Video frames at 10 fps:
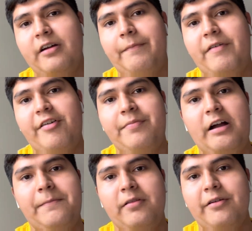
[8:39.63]
a very
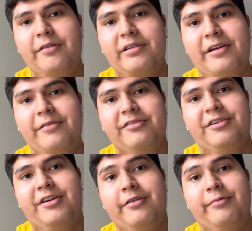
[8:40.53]
popular
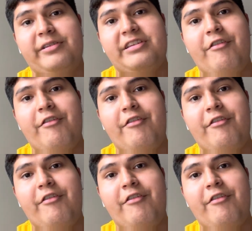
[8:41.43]
character which